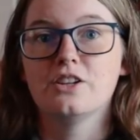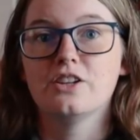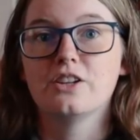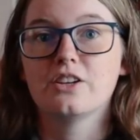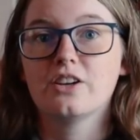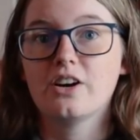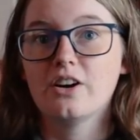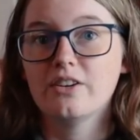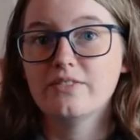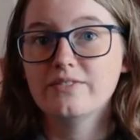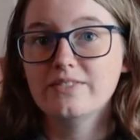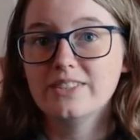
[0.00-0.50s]
the
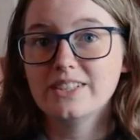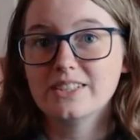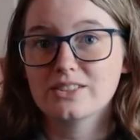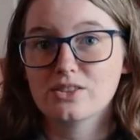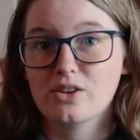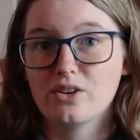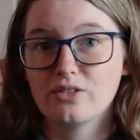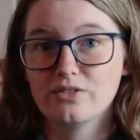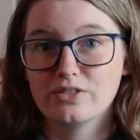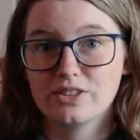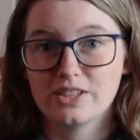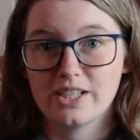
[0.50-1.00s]
convicts
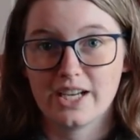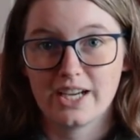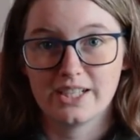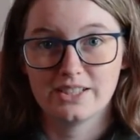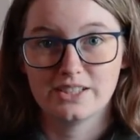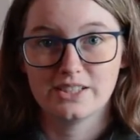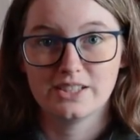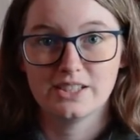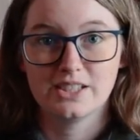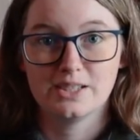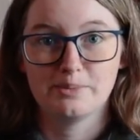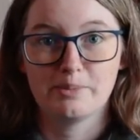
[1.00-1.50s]
often
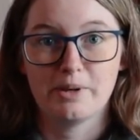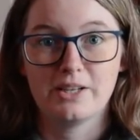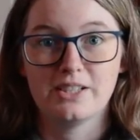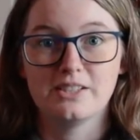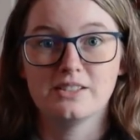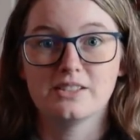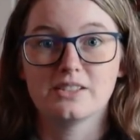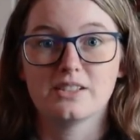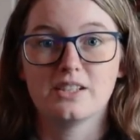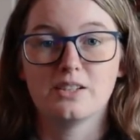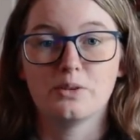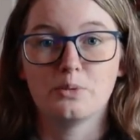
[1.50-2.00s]
had to
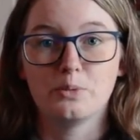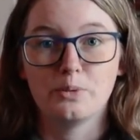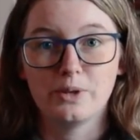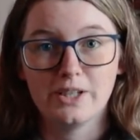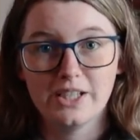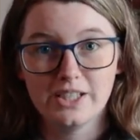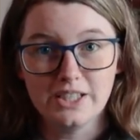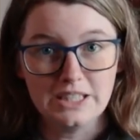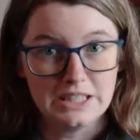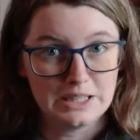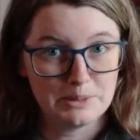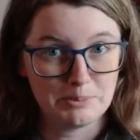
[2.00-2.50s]
spend a
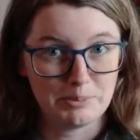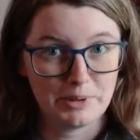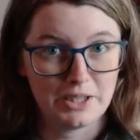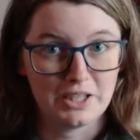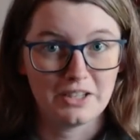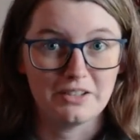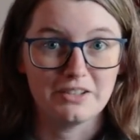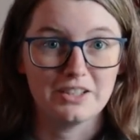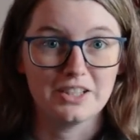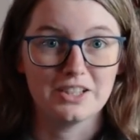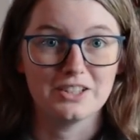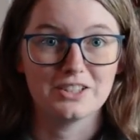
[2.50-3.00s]
waiting
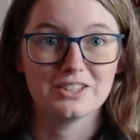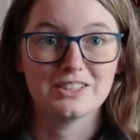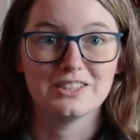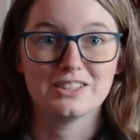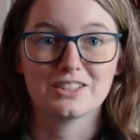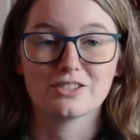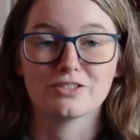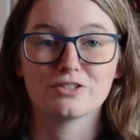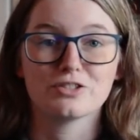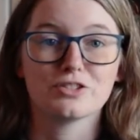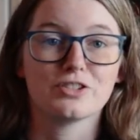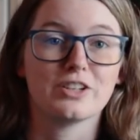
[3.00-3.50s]
period
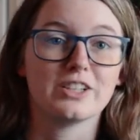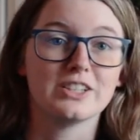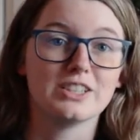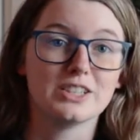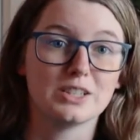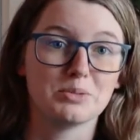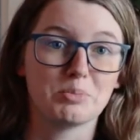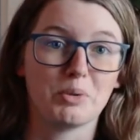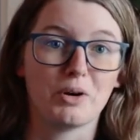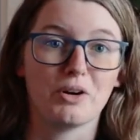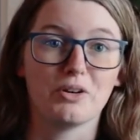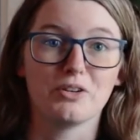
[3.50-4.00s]
until
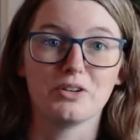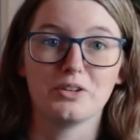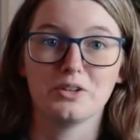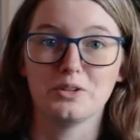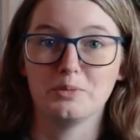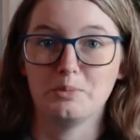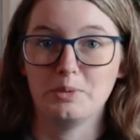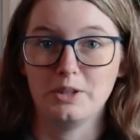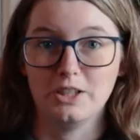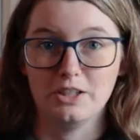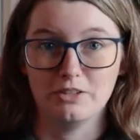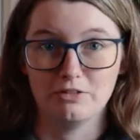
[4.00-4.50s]
transport
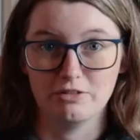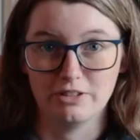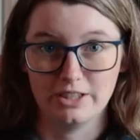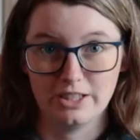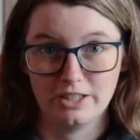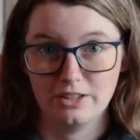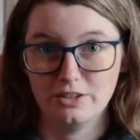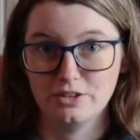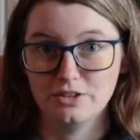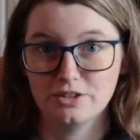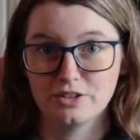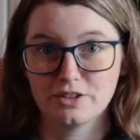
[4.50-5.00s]
could be
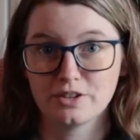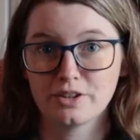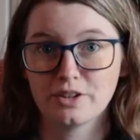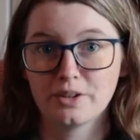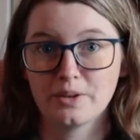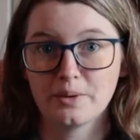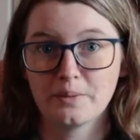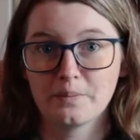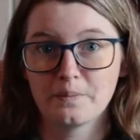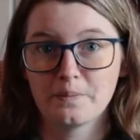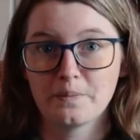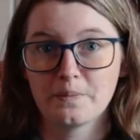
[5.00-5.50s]
arranged.
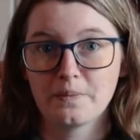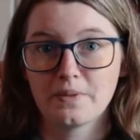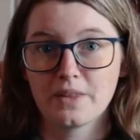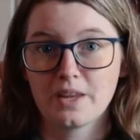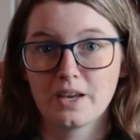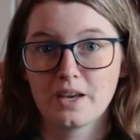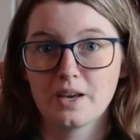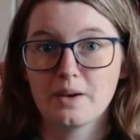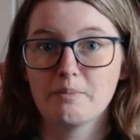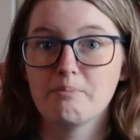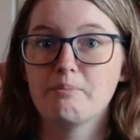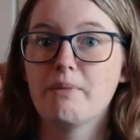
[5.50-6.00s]

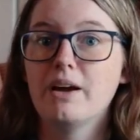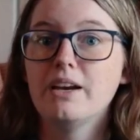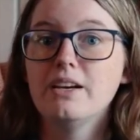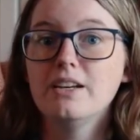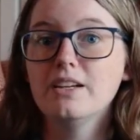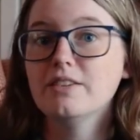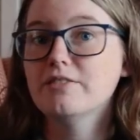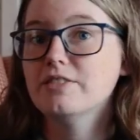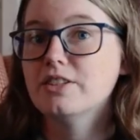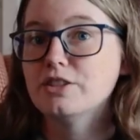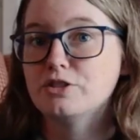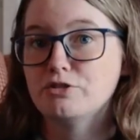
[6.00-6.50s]

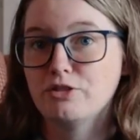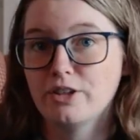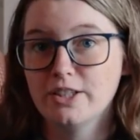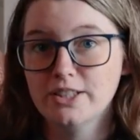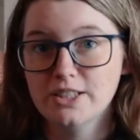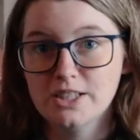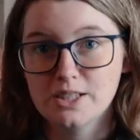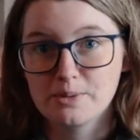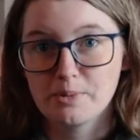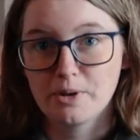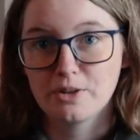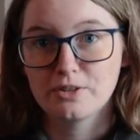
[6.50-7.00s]
Many of the
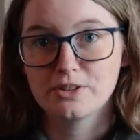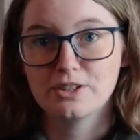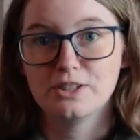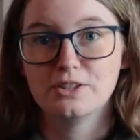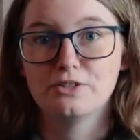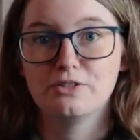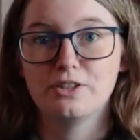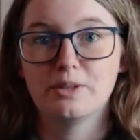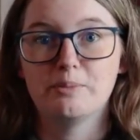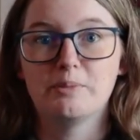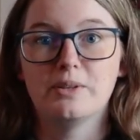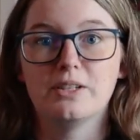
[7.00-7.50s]
transported
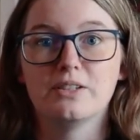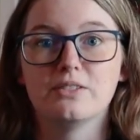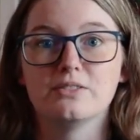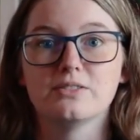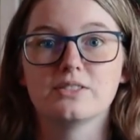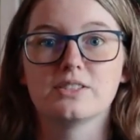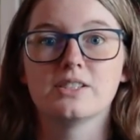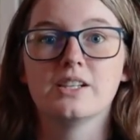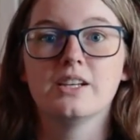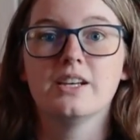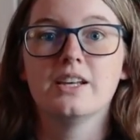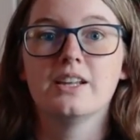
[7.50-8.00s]

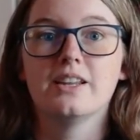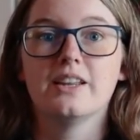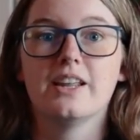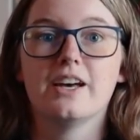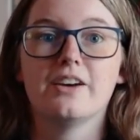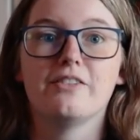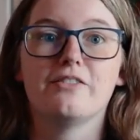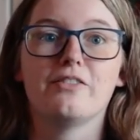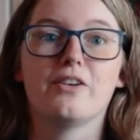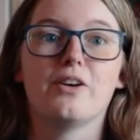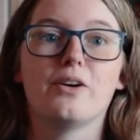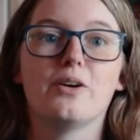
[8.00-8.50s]
criminals,
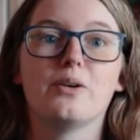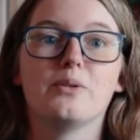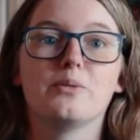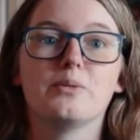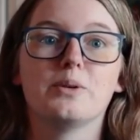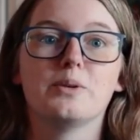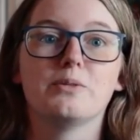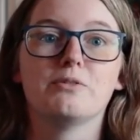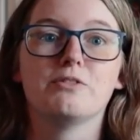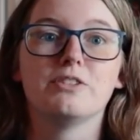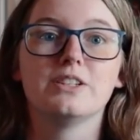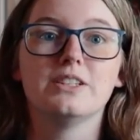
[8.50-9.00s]
therefore,
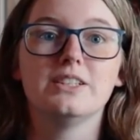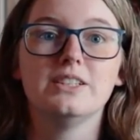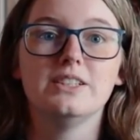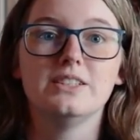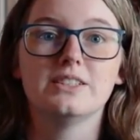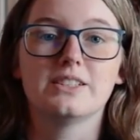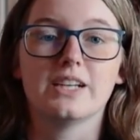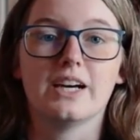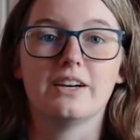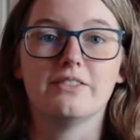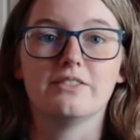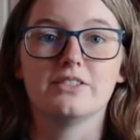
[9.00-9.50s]
were
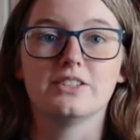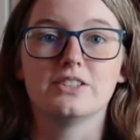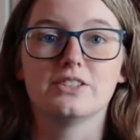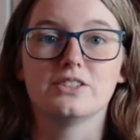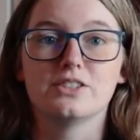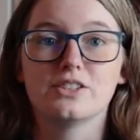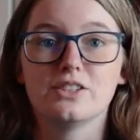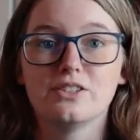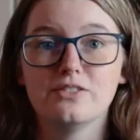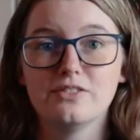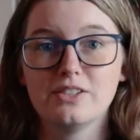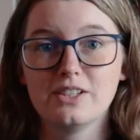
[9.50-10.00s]
released after
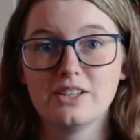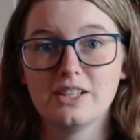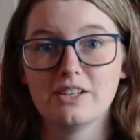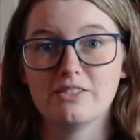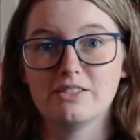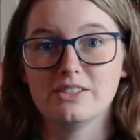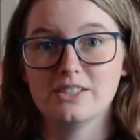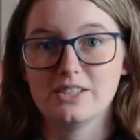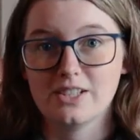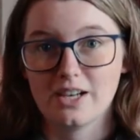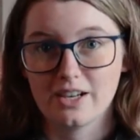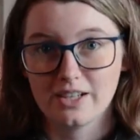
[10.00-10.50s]
serving their
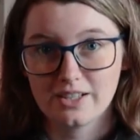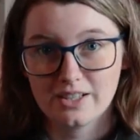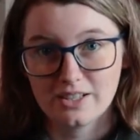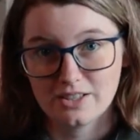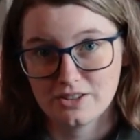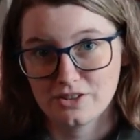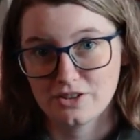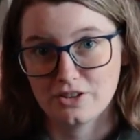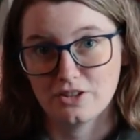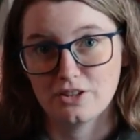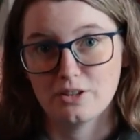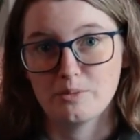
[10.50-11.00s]
entire
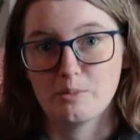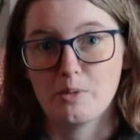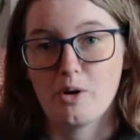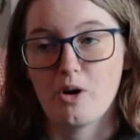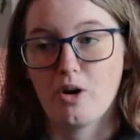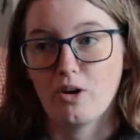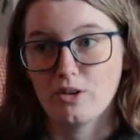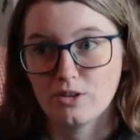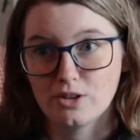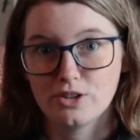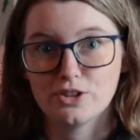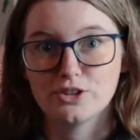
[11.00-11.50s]
term
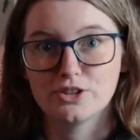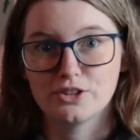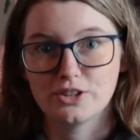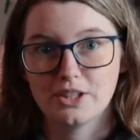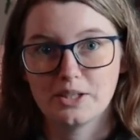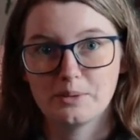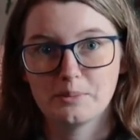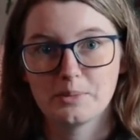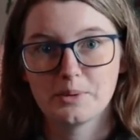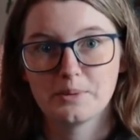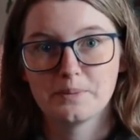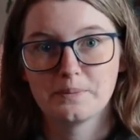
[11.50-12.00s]
on a
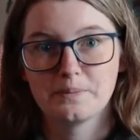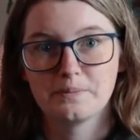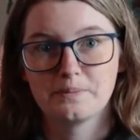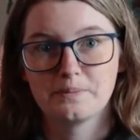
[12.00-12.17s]
ship.